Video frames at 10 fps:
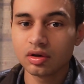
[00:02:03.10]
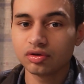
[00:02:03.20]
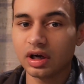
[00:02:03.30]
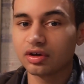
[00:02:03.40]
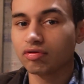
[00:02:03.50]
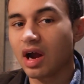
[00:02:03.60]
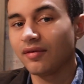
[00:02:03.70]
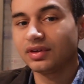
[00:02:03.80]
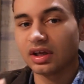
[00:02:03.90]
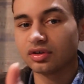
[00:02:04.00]
try to
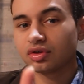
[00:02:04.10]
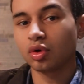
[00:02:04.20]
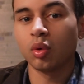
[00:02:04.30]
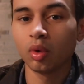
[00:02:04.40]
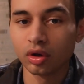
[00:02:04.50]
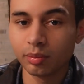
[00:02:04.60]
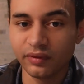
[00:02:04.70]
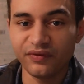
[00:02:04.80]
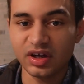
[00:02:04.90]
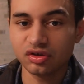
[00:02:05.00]
gravitate toward
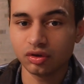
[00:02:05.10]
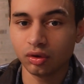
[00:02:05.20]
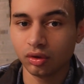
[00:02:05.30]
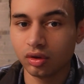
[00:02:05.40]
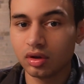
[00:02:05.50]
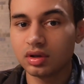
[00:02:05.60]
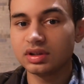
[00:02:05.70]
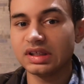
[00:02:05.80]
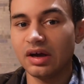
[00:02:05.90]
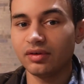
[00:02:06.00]
professional
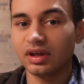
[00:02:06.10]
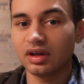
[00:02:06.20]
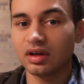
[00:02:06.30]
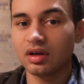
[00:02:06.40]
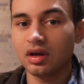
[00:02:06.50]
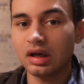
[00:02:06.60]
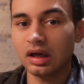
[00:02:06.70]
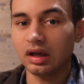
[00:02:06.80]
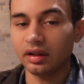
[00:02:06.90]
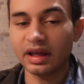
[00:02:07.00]
sounding
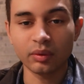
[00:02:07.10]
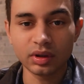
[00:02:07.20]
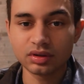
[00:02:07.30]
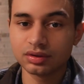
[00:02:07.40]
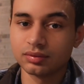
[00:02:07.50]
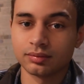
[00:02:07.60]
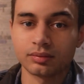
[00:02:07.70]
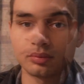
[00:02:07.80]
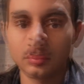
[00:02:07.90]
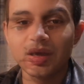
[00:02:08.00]
language.
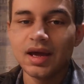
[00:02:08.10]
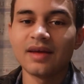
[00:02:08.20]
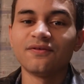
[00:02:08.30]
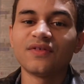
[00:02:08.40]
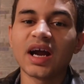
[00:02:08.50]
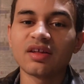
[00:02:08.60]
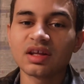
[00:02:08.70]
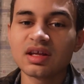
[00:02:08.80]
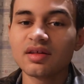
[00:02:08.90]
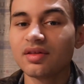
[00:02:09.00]
And
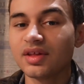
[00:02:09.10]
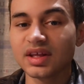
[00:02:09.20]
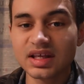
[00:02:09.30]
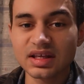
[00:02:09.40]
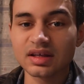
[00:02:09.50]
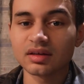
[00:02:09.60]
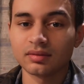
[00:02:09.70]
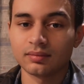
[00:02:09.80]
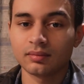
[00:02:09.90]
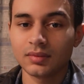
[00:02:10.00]
finally, the E,
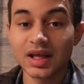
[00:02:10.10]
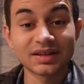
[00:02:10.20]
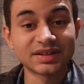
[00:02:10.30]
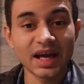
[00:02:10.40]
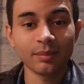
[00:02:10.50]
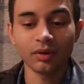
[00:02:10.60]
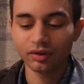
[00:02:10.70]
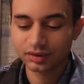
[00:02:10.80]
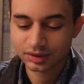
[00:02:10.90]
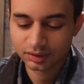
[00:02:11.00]
examples.
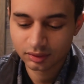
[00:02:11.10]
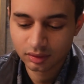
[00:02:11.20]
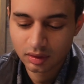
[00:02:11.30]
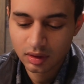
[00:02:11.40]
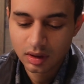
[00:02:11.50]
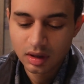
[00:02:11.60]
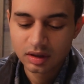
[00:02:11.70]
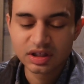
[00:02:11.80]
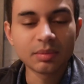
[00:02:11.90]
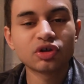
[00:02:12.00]

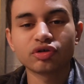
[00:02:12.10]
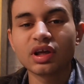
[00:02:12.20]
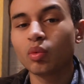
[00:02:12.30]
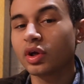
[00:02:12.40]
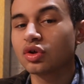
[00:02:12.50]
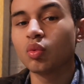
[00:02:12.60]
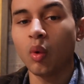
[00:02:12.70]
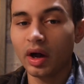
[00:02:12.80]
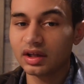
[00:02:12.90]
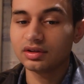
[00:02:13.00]
Demonstrate what you
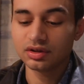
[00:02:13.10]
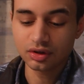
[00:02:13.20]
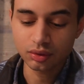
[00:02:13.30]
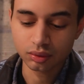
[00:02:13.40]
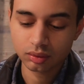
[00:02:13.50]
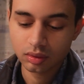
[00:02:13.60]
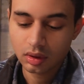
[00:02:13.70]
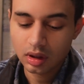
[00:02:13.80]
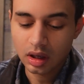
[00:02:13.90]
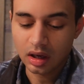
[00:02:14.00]
want it to do.
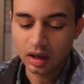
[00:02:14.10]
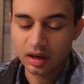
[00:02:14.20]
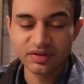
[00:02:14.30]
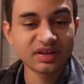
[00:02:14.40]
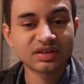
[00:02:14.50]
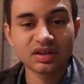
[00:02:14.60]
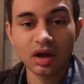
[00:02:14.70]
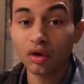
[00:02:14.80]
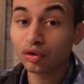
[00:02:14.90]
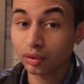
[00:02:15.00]
And this
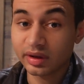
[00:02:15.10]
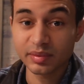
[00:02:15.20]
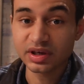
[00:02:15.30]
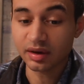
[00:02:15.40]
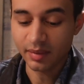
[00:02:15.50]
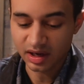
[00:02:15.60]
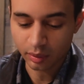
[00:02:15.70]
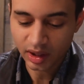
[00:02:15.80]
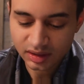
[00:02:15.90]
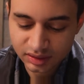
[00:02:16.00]
also can be done many
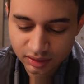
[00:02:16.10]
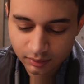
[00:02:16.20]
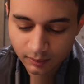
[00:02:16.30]
ways.